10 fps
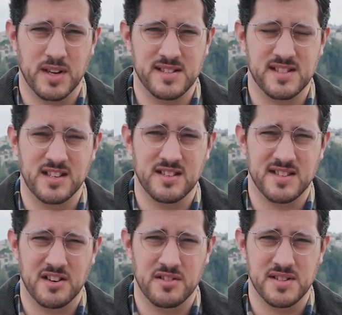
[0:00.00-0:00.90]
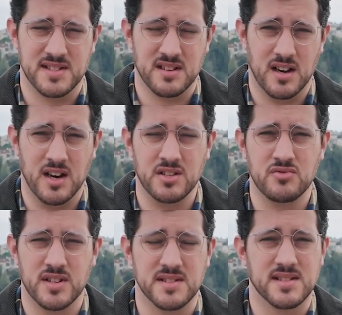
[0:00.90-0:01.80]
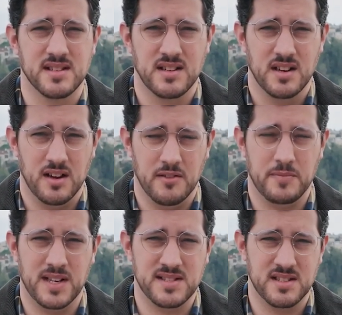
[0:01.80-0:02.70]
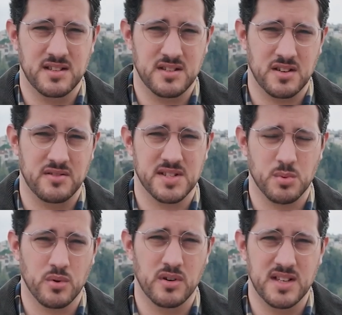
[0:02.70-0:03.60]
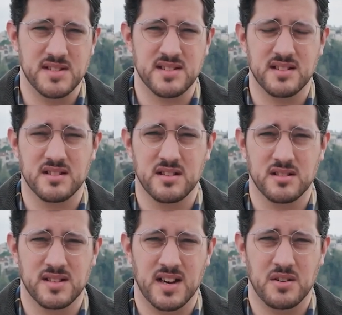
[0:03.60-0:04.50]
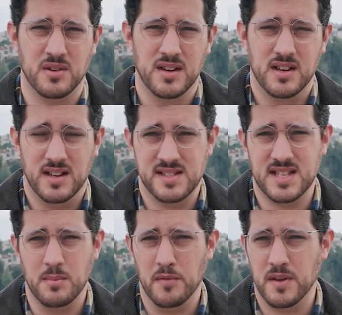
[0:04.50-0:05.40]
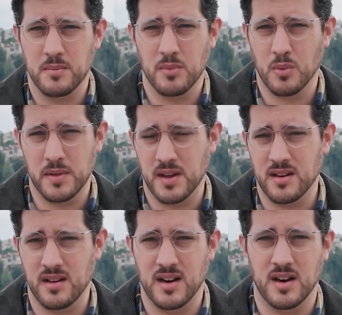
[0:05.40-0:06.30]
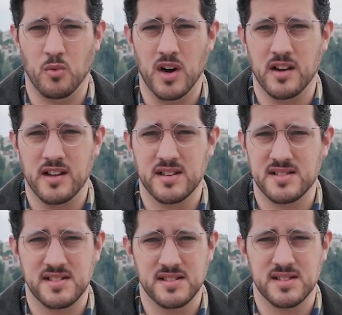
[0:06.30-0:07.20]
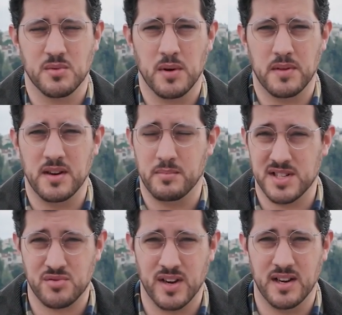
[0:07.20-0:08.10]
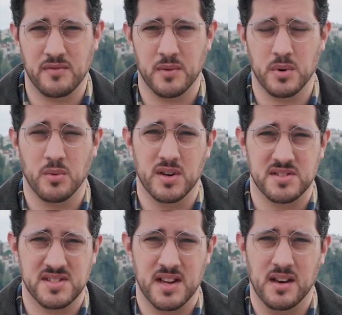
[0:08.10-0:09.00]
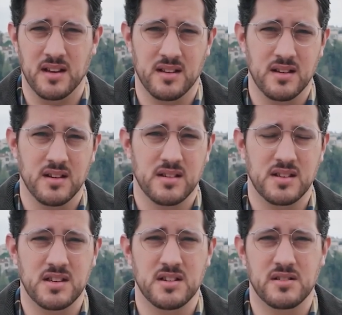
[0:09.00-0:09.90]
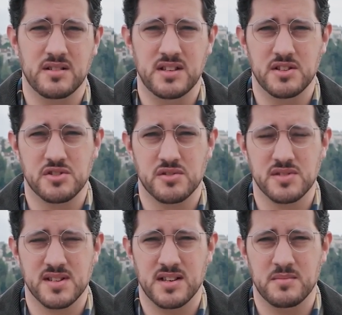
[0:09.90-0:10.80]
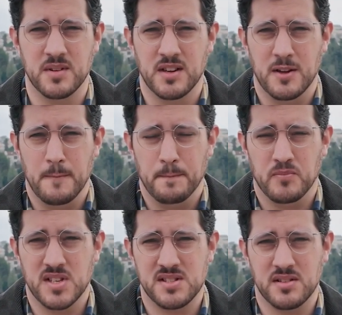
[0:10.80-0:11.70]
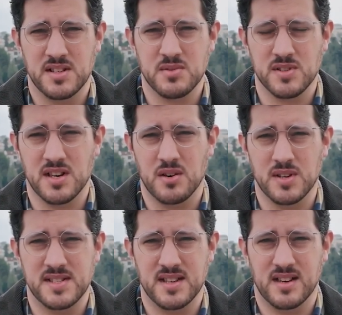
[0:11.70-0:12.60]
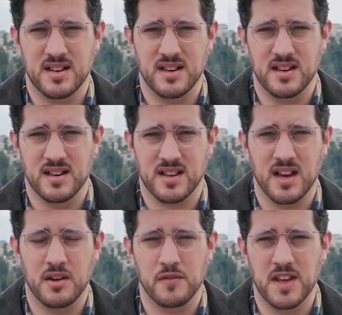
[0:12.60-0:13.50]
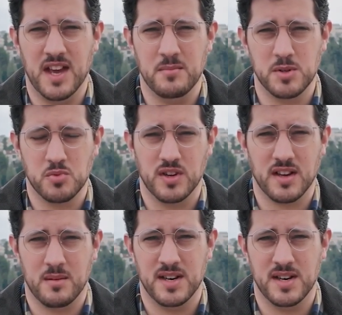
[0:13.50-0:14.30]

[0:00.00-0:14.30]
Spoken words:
Palestinian terrorists. Hundreds of Palestinian terrorists were released until now, and some of them within walking distance or within a bus ride from where we are standing here near Jerusalem. So this was always a kind of game between